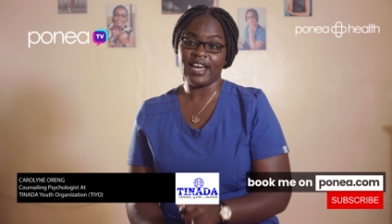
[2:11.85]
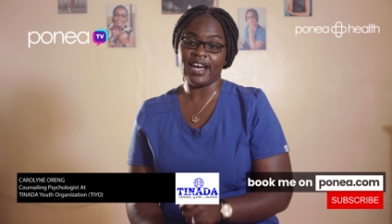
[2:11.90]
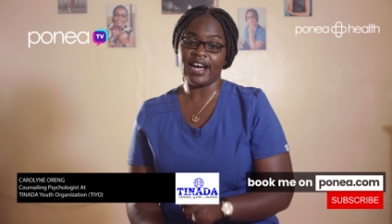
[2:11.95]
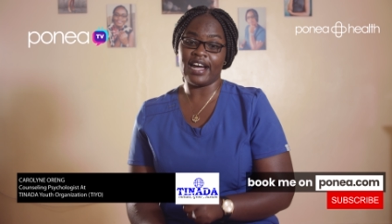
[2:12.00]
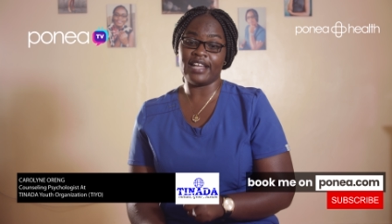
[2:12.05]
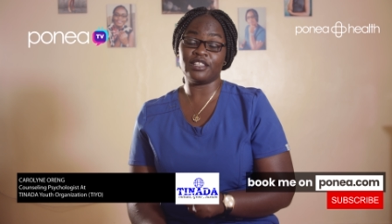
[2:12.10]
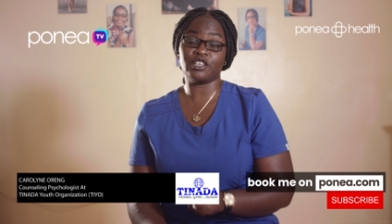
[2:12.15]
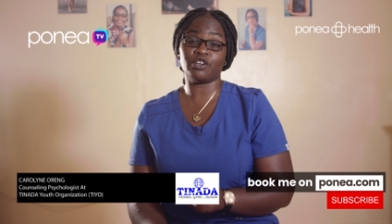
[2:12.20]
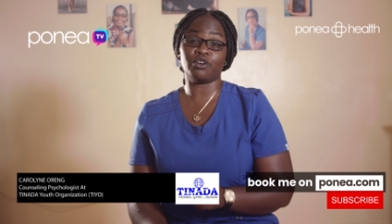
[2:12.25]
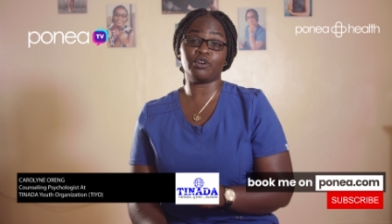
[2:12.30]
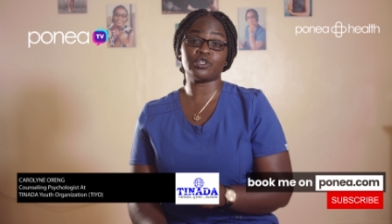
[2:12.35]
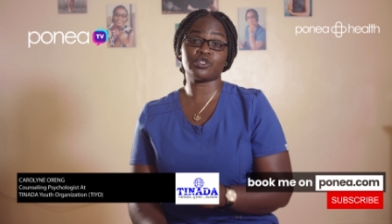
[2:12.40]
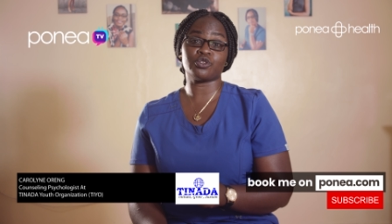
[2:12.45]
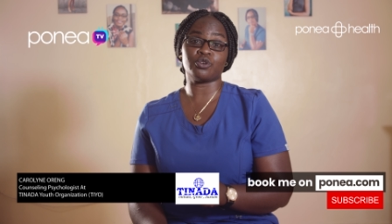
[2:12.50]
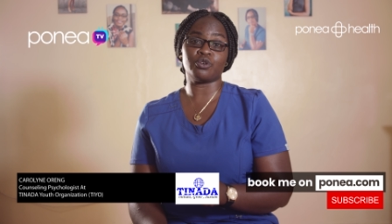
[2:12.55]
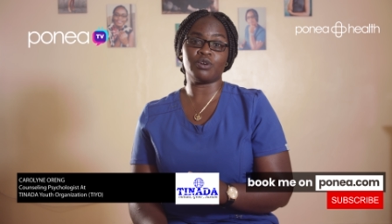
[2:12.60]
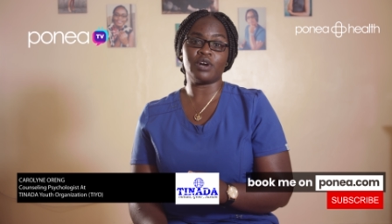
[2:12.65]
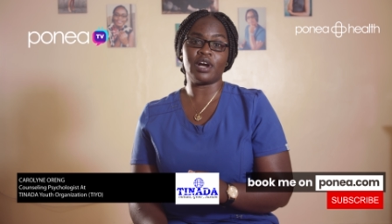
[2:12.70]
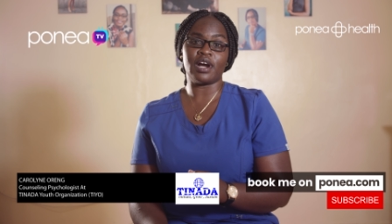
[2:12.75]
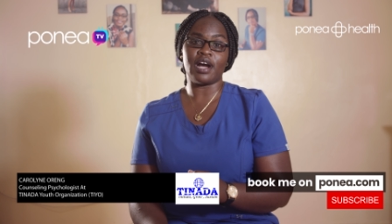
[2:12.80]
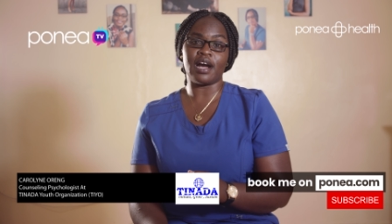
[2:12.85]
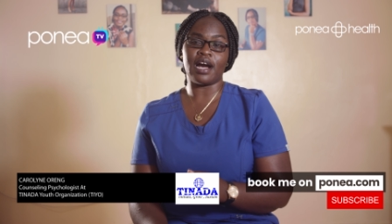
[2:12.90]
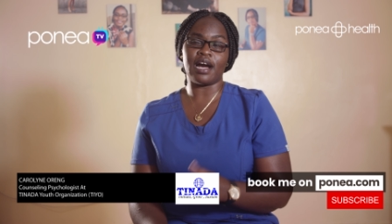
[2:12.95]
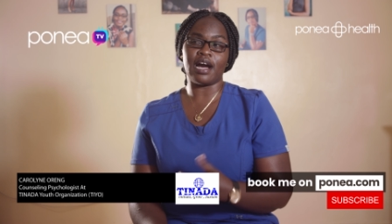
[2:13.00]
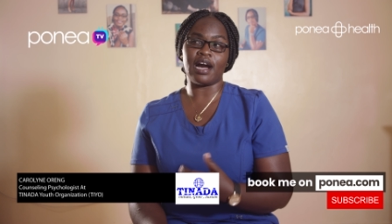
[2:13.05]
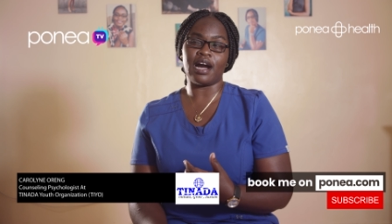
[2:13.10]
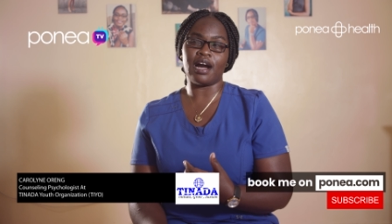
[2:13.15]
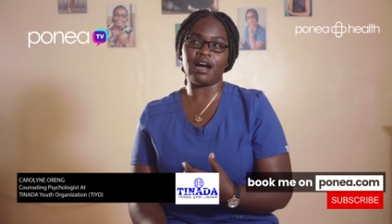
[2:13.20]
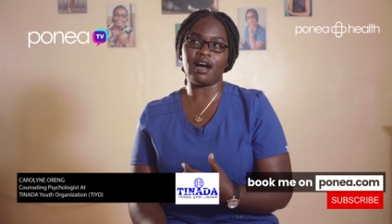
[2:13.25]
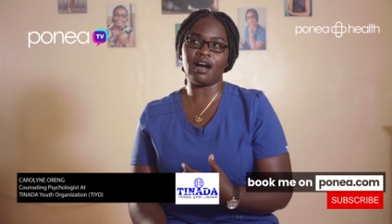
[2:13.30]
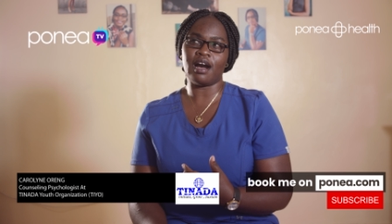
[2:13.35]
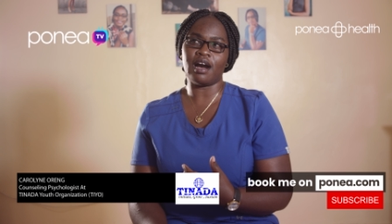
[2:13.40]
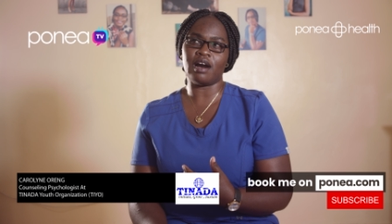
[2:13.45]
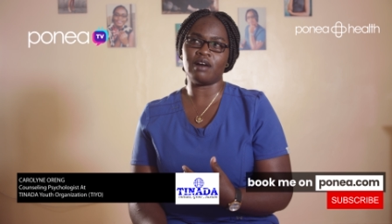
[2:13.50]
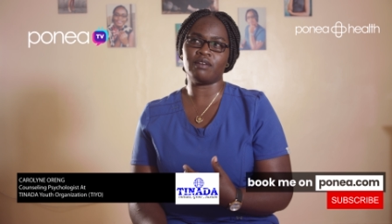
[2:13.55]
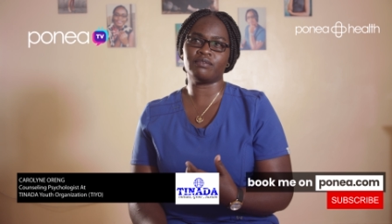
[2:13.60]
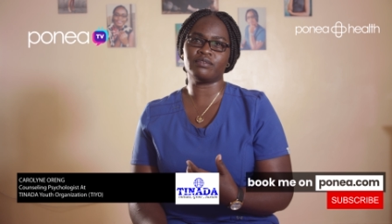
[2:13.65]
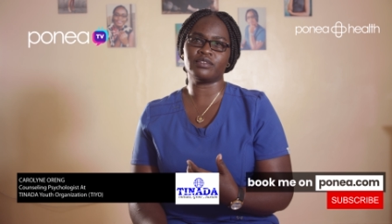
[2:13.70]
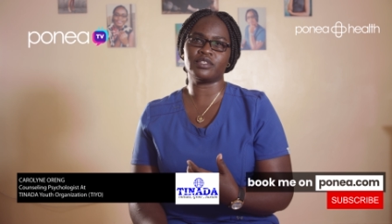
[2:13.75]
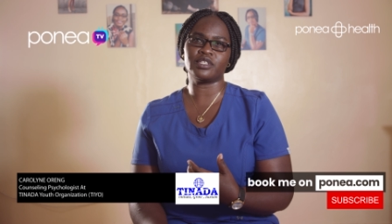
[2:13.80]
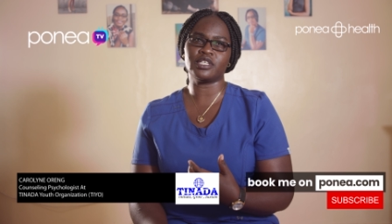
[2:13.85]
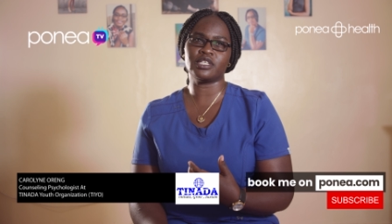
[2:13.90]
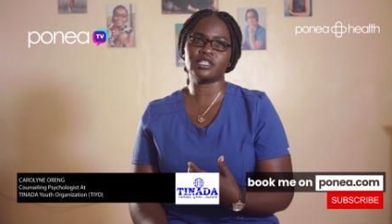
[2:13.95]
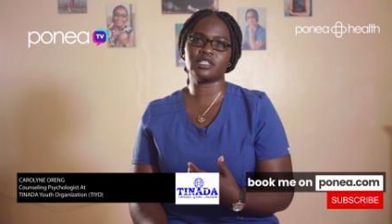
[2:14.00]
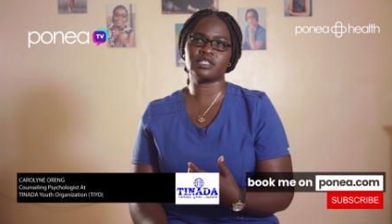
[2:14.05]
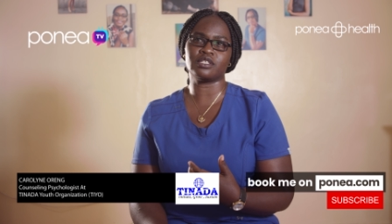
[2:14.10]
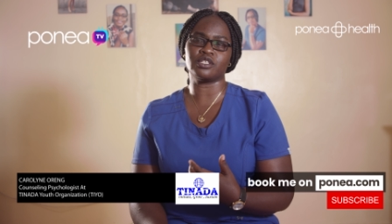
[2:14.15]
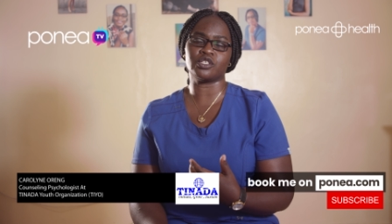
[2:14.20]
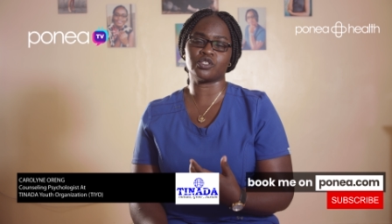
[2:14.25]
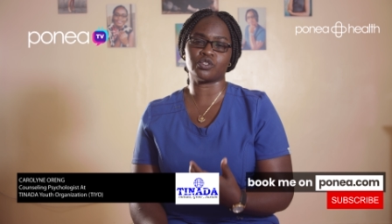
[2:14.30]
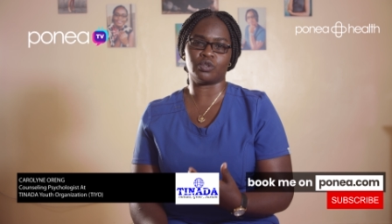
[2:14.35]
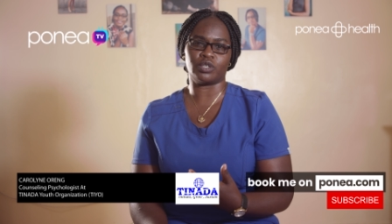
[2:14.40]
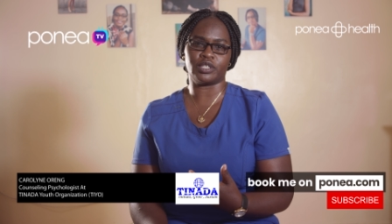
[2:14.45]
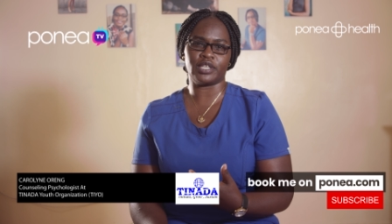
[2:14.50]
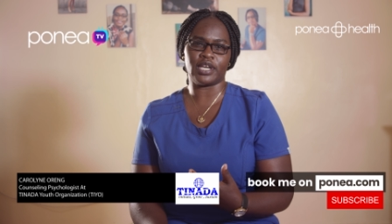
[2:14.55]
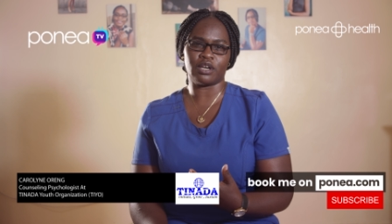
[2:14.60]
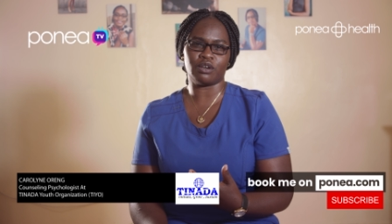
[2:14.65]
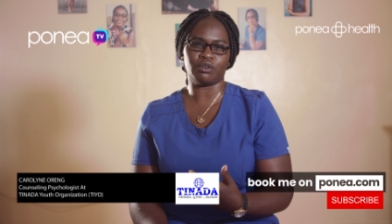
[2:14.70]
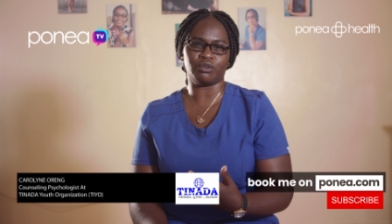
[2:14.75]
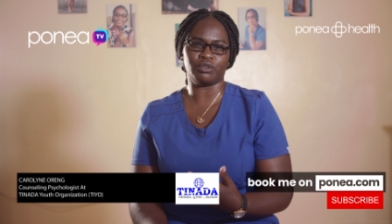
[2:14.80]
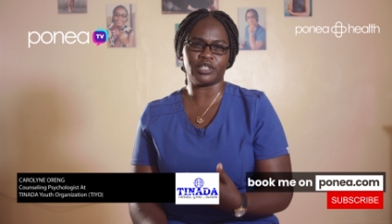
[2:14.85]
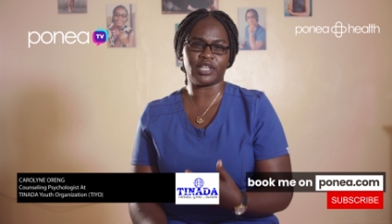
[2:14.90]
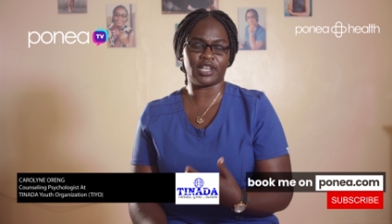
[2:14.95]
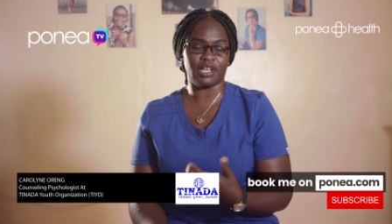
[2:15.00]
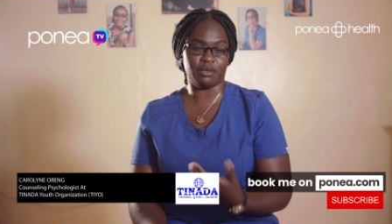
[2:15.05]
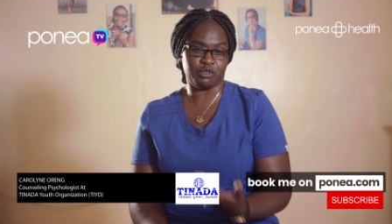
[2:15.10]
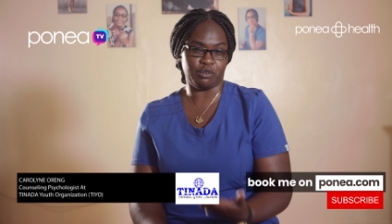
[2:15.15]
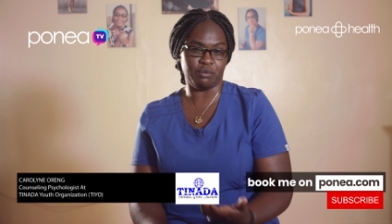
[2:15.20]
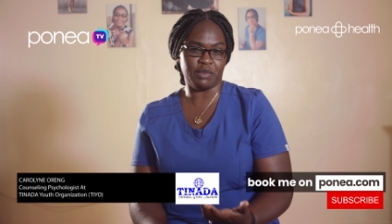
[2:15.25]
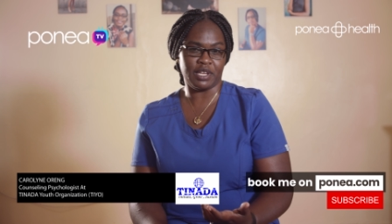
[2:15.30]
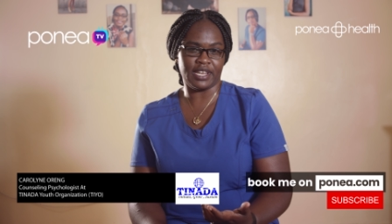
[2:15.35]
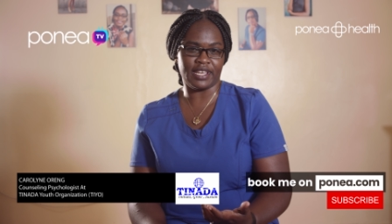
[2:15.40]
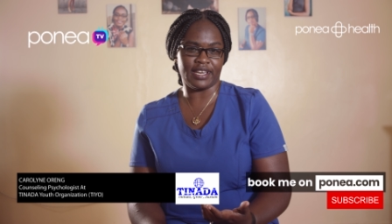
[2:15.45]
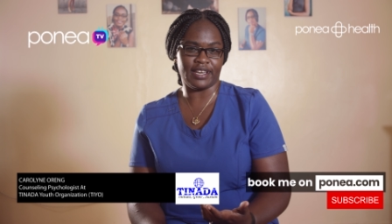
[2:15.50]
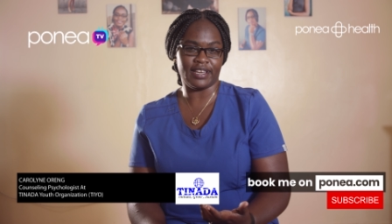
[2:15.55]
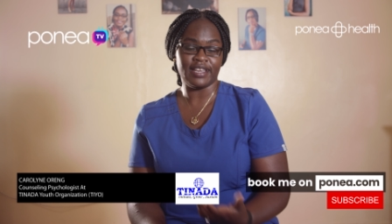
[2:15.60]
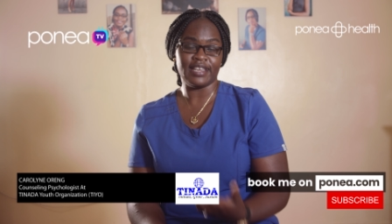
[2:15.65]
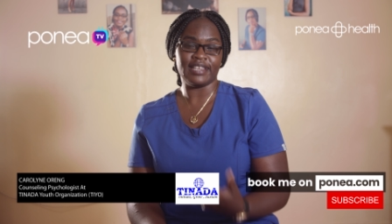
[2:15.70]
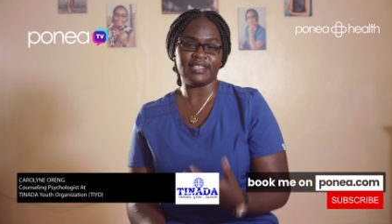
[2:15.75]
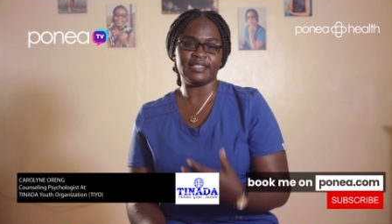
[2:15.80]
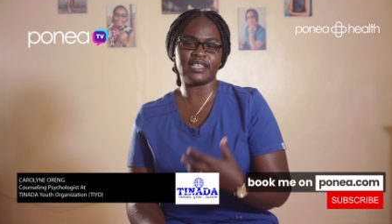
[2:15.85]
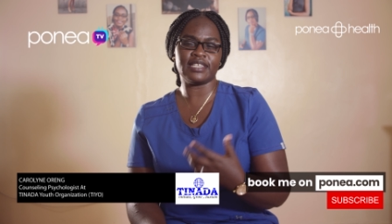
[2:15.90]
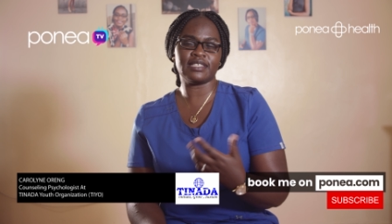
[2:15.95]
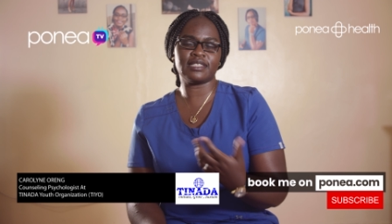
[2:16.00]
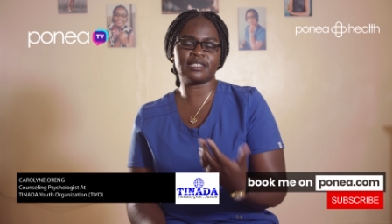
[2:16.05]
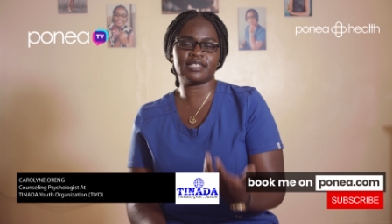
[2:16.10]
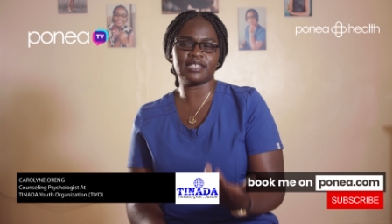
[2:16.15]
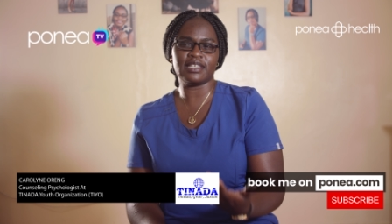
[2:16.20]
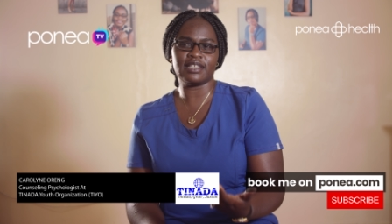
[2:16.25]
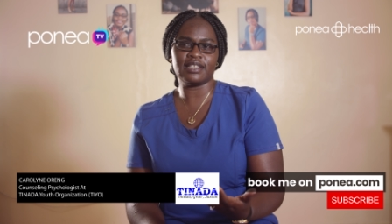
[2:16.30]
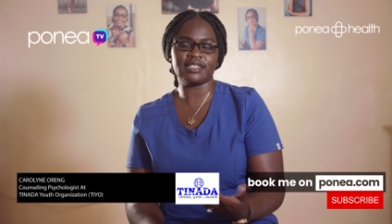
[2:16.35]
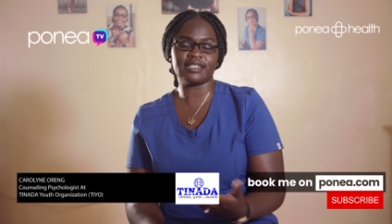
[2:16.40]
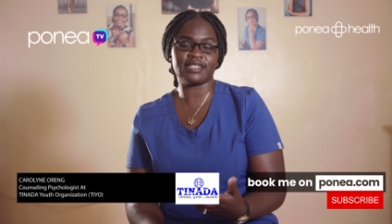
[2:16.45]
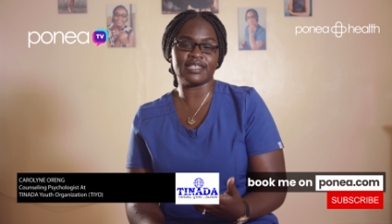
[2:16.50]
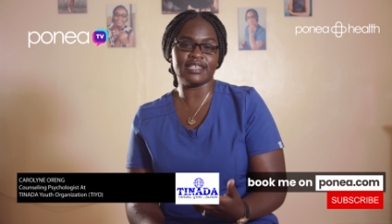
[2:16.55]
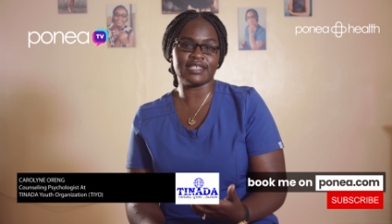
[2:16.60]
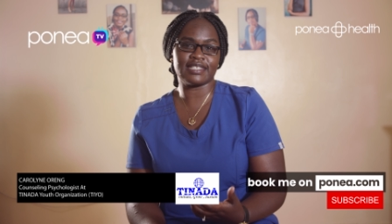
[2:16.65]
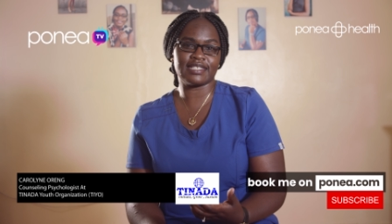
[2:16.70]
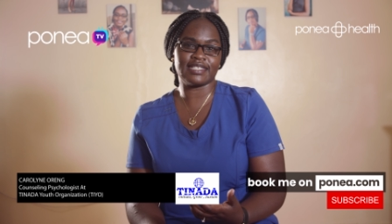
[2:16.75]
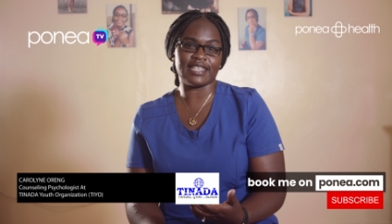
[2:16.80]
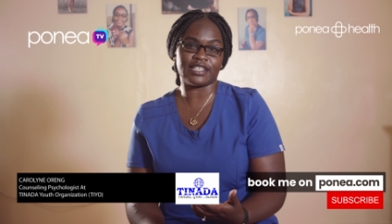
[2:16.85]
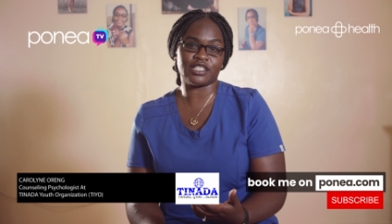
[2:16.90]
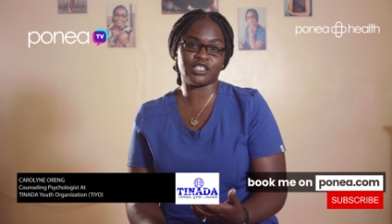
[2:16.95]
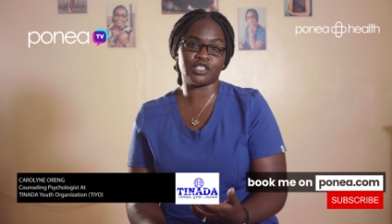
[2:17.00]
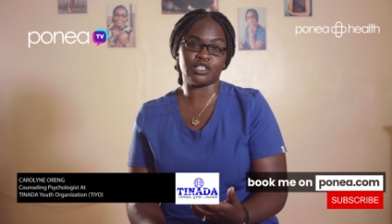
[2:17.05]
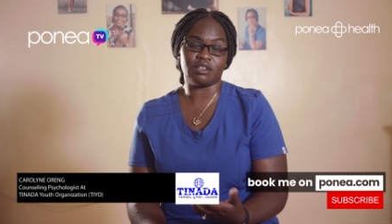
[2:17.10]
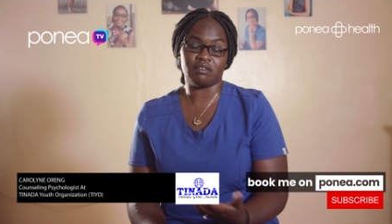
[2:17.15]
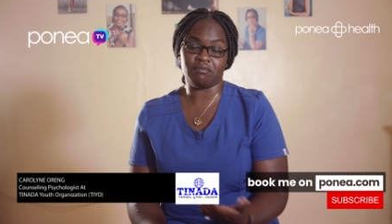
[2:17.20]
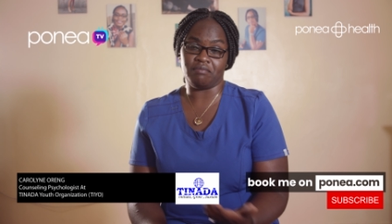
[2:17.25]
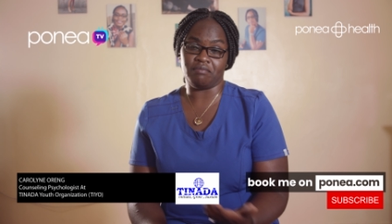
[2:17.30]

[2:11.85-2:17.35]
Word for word: And they also uh, have this disorder called kleptomania. They steal things that